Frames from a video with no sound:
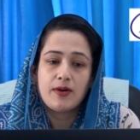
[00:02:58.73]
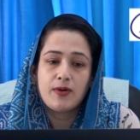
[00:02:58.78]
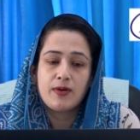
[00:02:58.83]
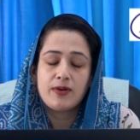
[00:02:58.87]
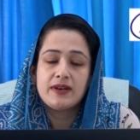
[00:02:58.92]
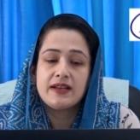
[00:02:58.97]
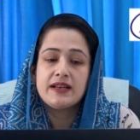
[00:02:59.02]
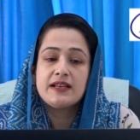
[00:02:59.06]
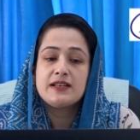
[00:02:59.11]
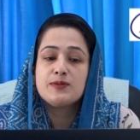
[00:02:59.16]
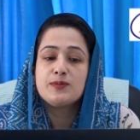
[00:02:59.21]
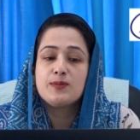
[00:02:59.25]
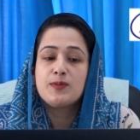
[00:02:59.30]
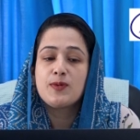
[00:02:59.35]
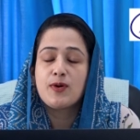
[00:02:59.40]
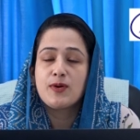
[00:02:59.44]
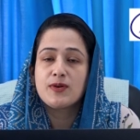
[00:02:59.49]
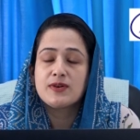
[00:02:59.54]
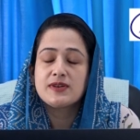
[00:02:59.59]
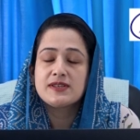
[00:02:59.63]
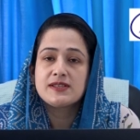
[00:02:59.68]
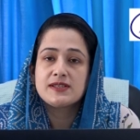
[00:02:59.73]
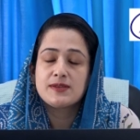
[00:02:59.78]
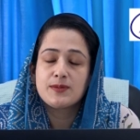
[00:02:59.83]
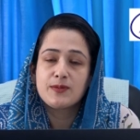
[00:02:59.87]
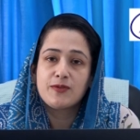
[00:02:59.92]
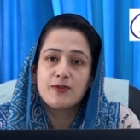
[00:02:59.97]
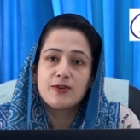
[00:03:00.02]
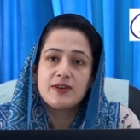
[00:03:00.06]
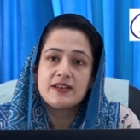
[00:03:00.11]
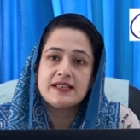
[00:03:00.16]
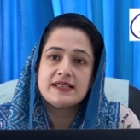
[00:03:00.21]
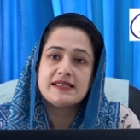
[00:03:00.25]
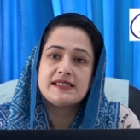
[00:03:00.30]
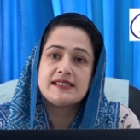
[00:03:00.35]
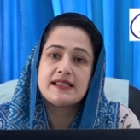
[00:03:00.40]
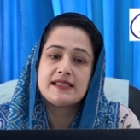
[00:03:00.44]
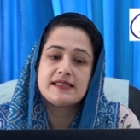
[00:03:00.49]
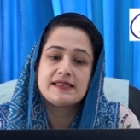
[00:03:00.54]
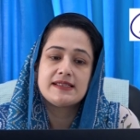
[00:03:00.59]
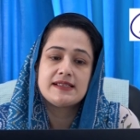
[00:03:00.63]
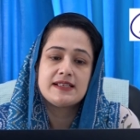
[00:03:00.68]
or it blocks voltage
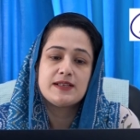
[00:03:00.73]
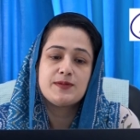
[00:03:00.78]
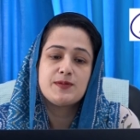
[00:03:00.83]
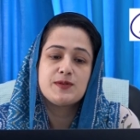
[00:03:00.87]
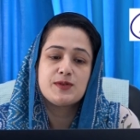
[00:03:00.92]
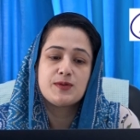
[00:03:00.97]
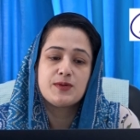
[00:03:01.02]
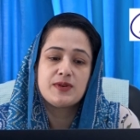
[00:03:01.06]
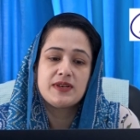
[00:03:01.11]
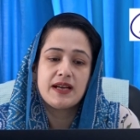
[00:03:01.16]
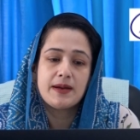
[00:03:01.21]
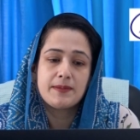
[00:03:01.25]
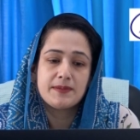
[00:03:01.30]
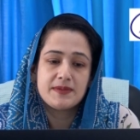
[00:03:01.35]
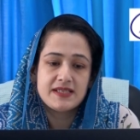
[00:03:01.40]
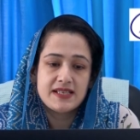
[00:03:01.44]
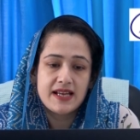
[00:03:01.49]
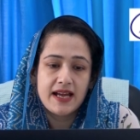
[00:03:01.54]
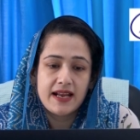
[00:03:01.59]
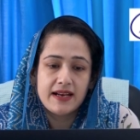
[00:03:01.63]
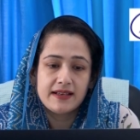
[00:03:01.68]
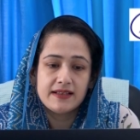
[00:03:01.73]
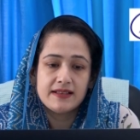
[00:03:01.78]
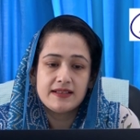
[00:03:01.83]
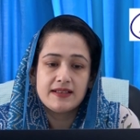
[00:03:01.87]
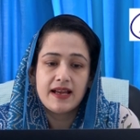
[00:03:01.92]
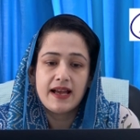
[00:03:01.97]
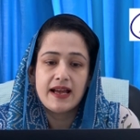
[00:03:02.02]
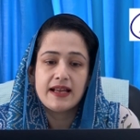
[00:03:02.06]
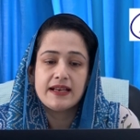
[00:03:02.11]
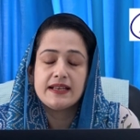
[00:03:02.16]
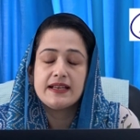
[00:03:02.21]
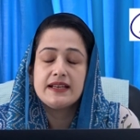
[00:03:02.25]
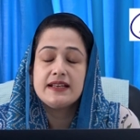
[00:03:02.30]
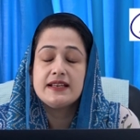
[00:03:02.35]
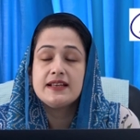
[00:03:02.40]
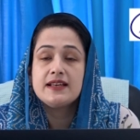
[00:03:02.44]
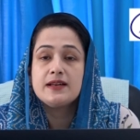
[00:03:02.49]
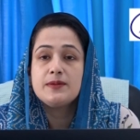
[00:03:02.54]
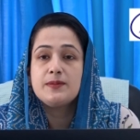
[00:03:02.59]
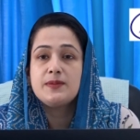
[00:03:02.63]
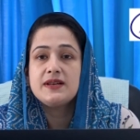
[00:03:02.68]
sensitive sodium channel and
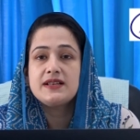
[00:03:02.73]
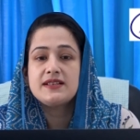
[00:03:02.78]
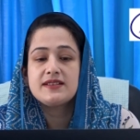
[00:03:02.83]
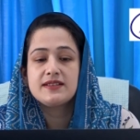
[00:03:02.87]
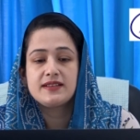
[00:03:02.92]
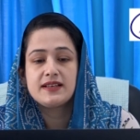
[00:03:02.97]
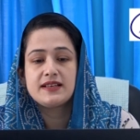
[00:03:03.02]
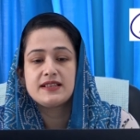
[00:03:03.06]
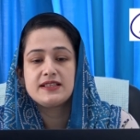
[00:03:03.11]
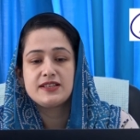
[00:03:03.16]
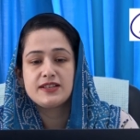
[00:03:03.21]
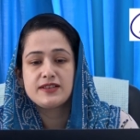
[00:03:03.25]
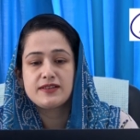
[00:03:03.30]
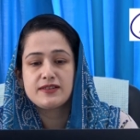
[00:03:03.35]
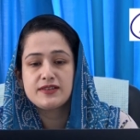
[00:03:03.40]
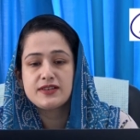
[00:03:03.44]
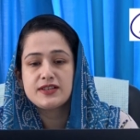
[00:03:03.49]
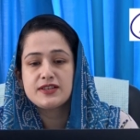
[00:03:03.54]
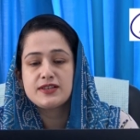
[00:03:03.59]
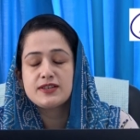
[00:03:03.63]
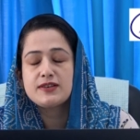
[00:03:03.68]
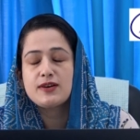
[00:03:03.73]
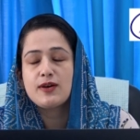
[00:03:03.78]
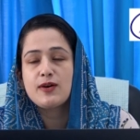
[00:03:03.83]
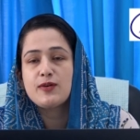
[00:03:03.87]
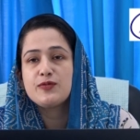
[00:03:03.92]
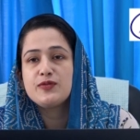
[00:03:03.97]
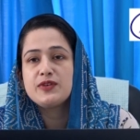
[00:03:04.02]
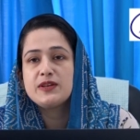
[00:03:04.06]
inhibit the generation of